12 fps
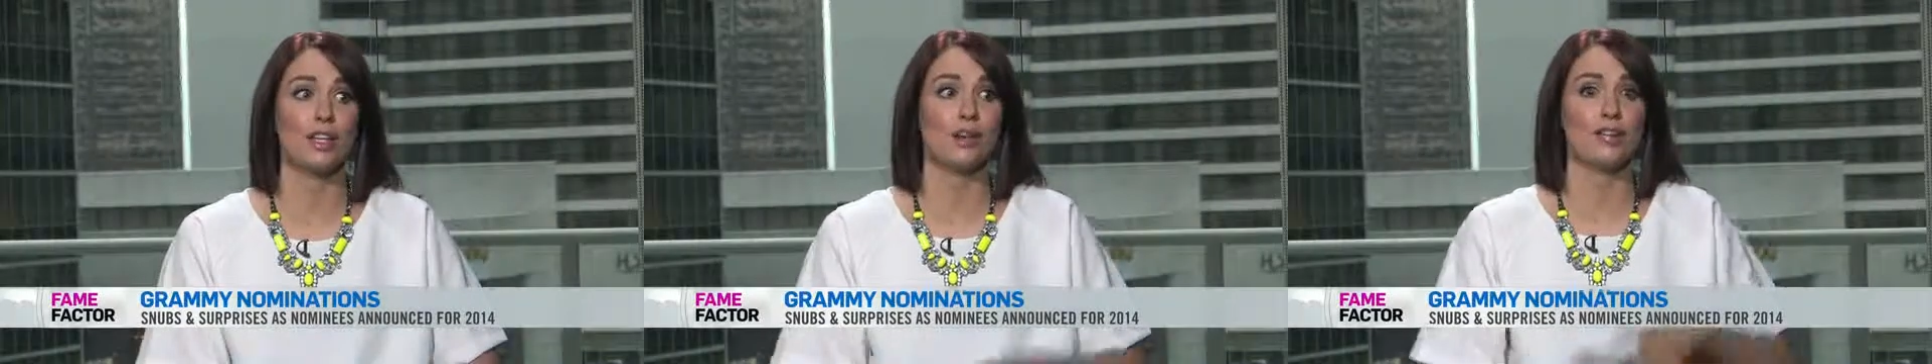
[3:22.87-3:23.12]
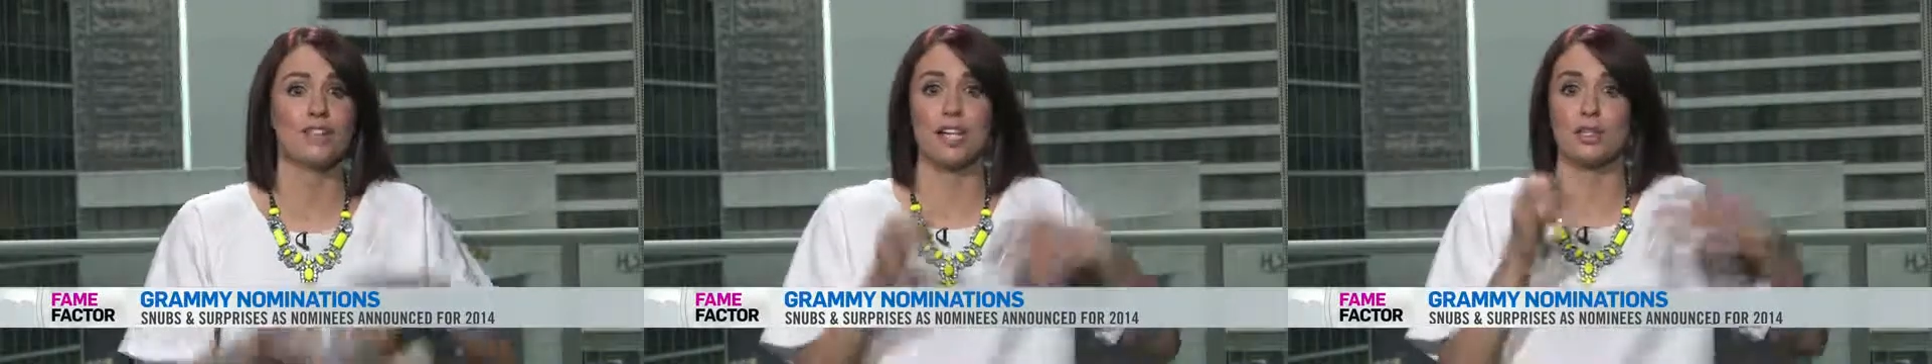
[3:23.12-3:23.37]
then you
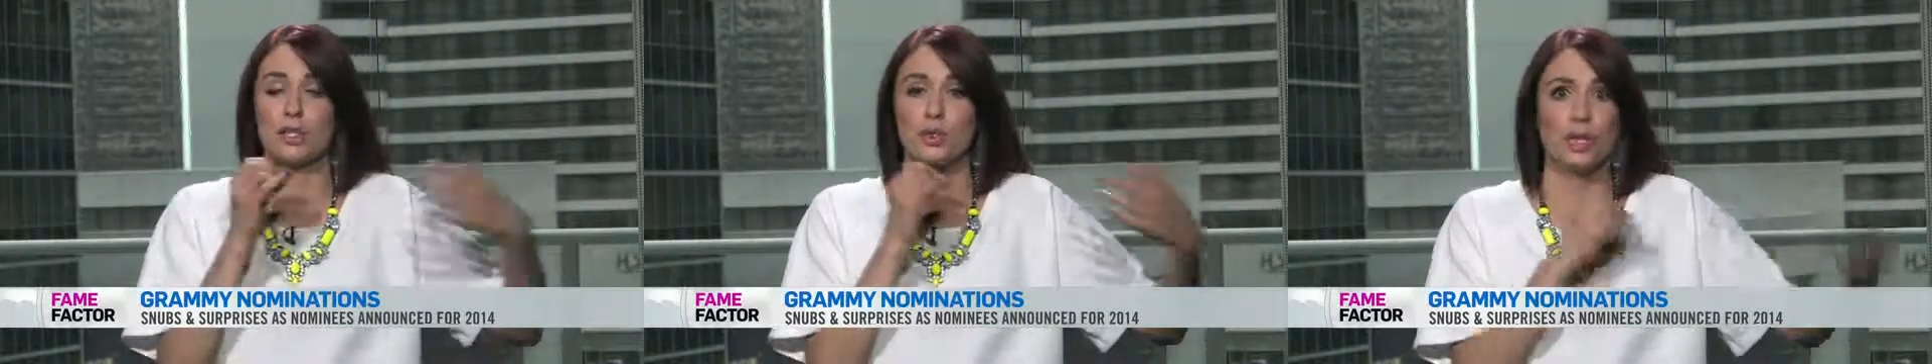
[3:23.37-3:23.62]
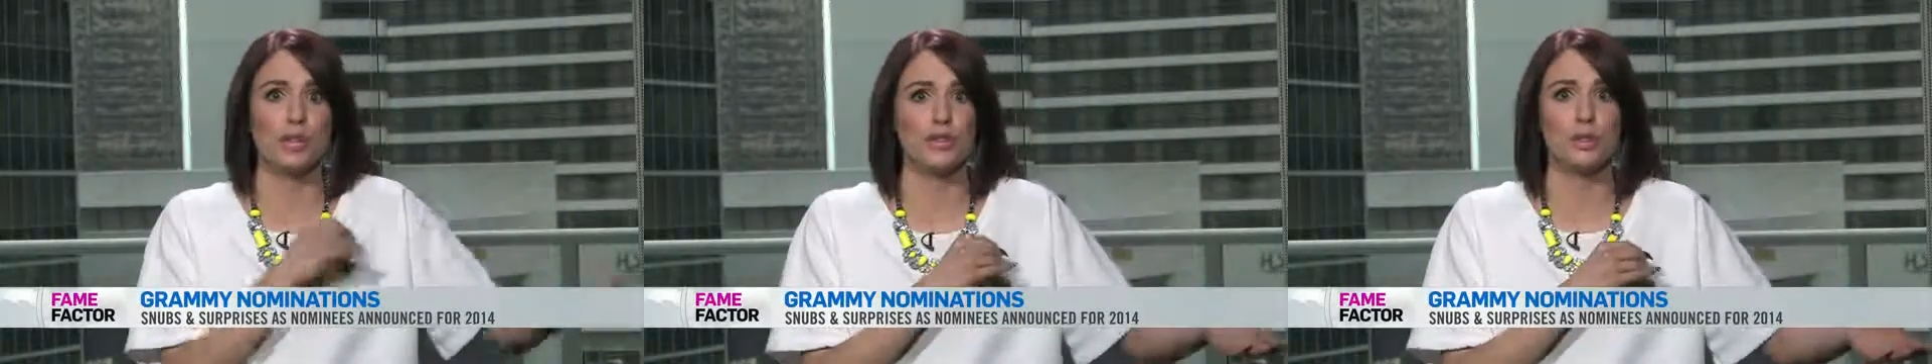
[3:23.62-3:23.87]
have Taylor
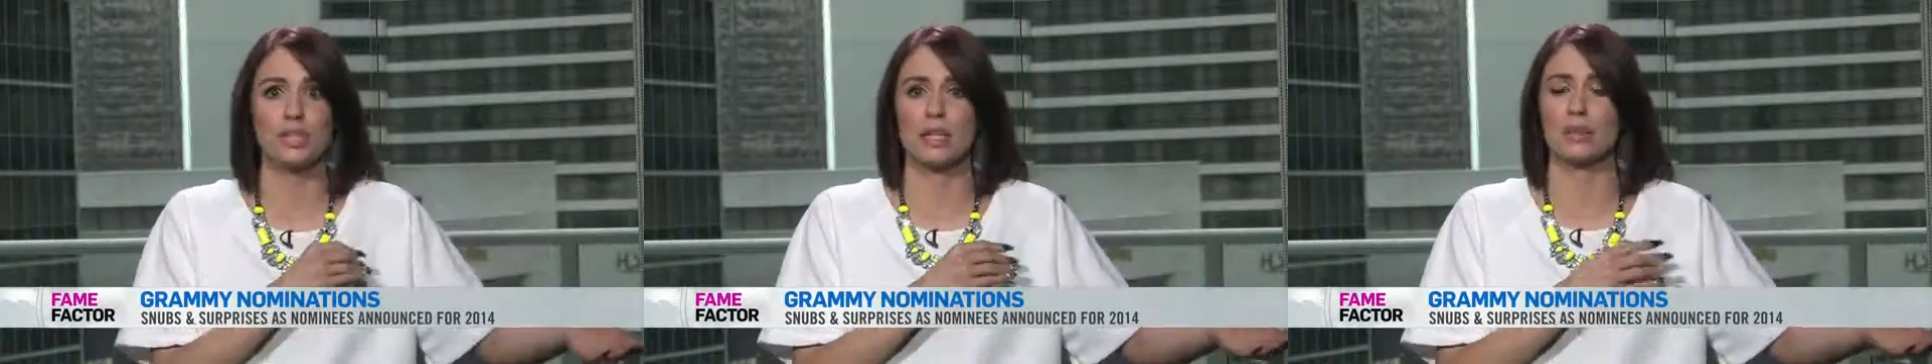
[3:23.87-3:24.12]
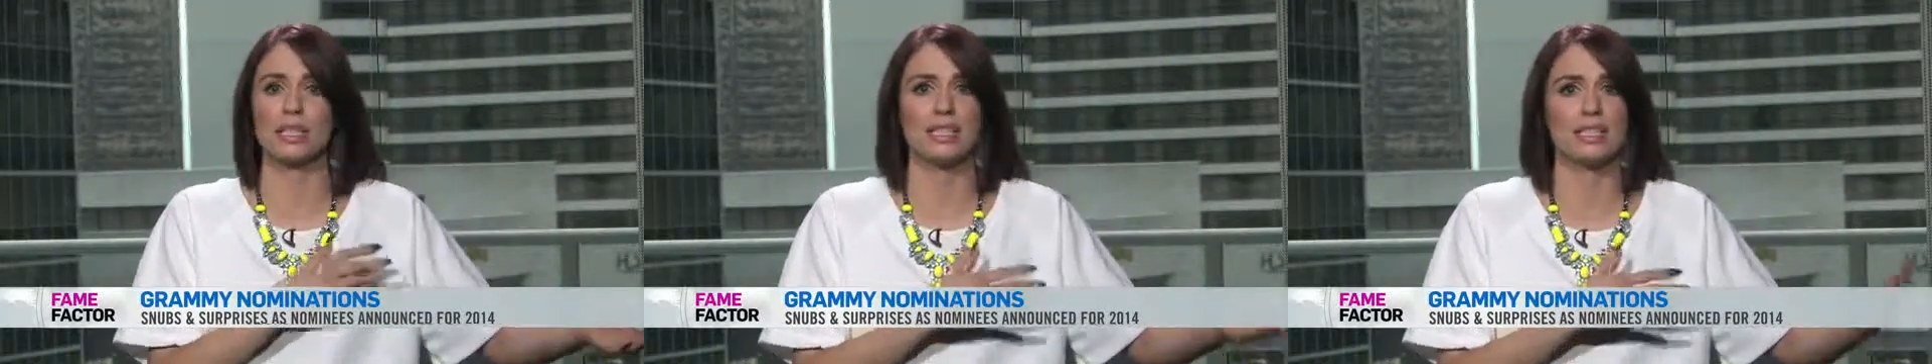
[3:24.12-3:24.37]
Swift, who's
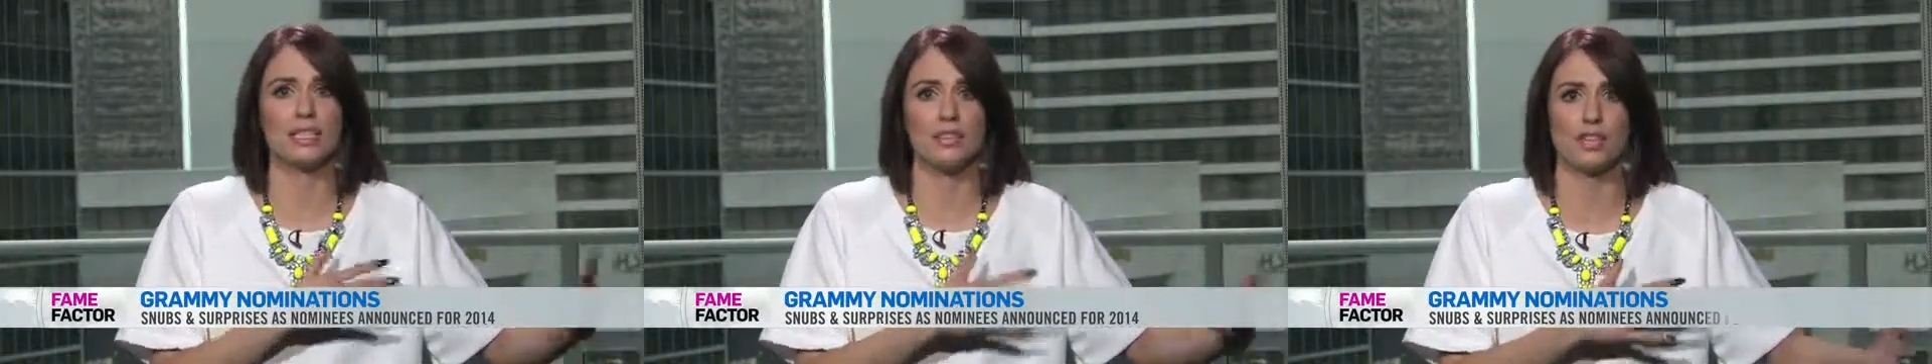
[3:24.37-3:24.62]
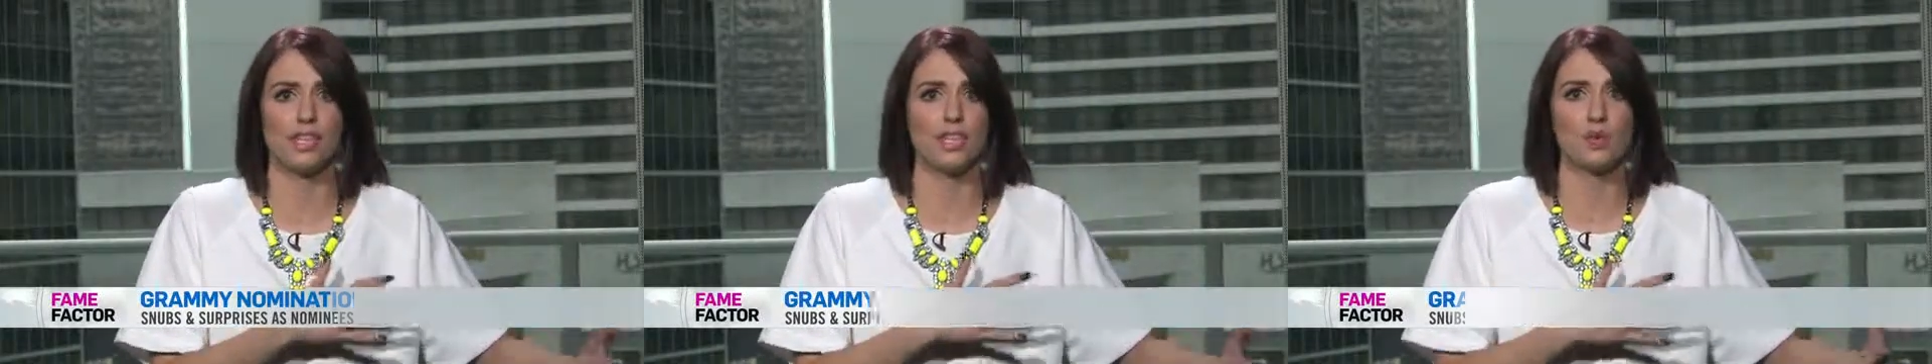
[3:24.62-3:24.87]
completely
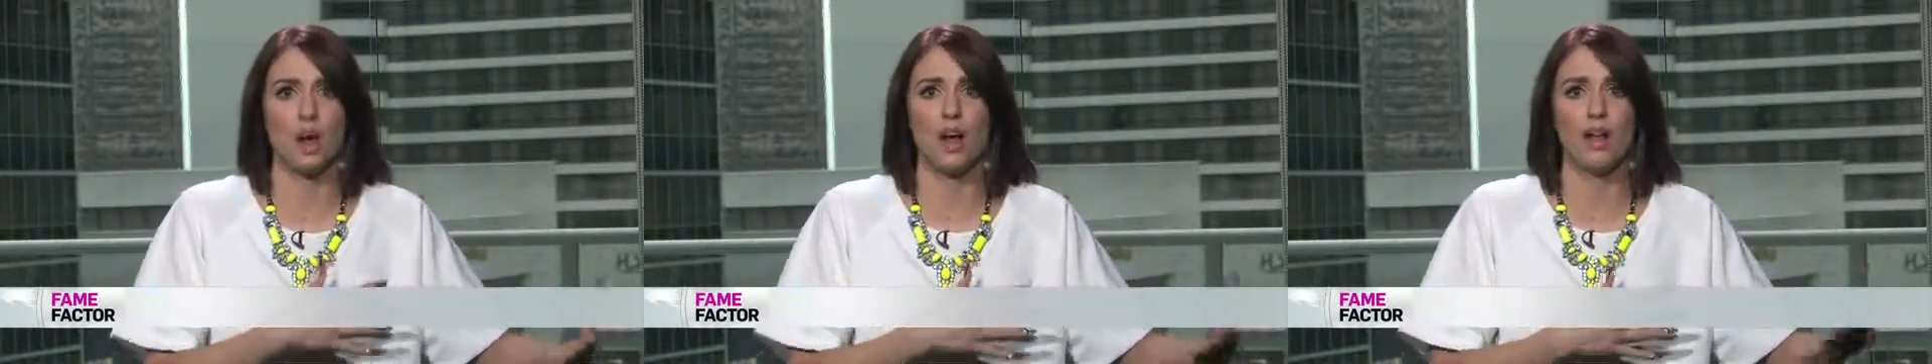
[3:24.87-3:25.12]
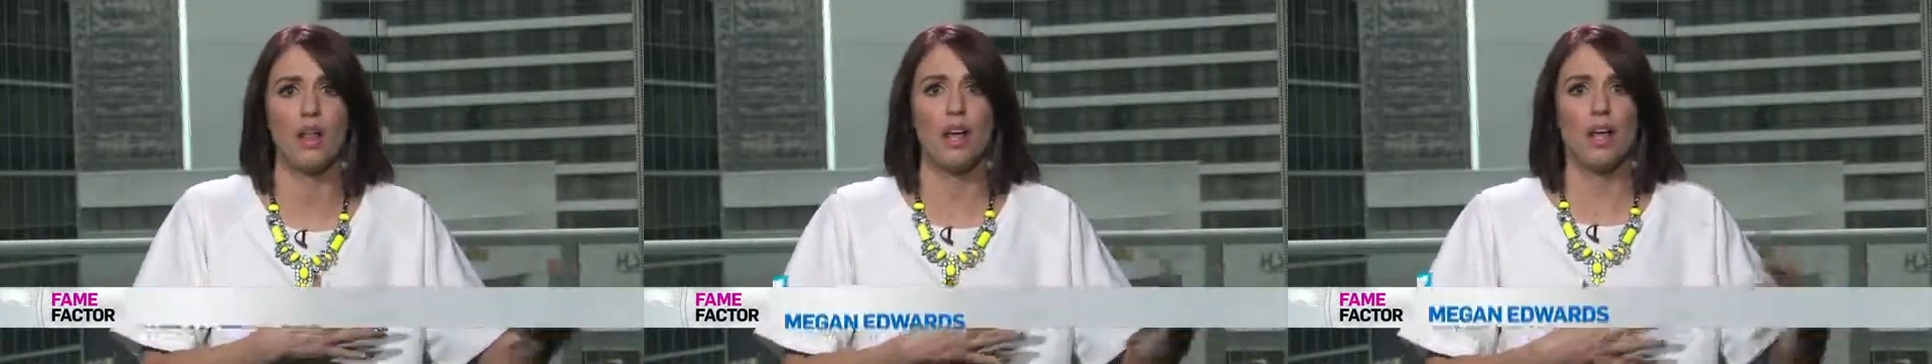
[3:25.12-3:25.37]
different as
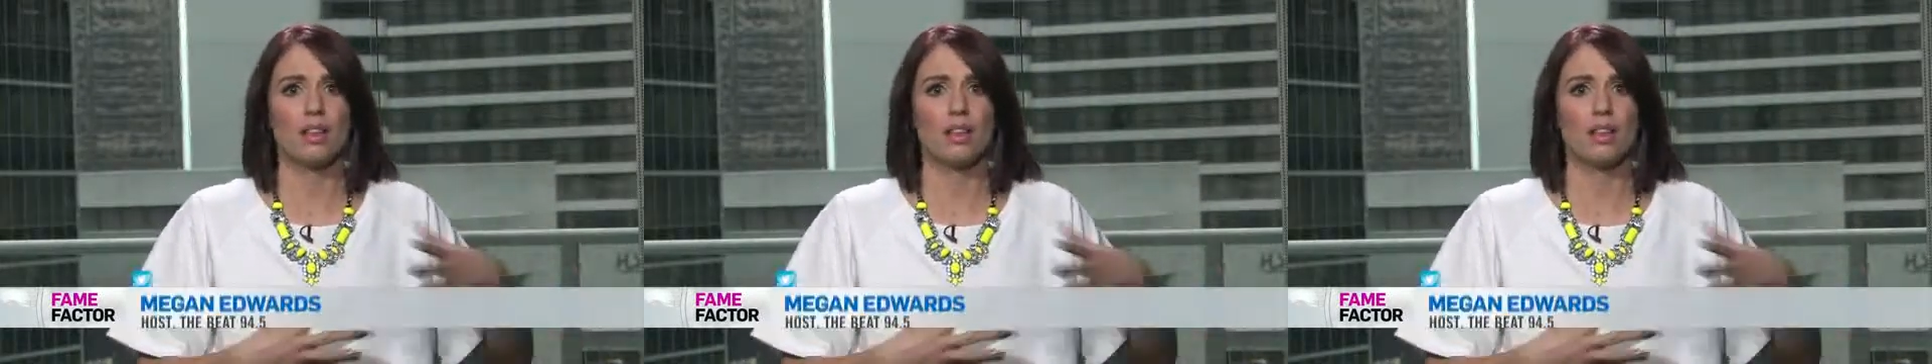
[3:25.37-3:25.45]
well.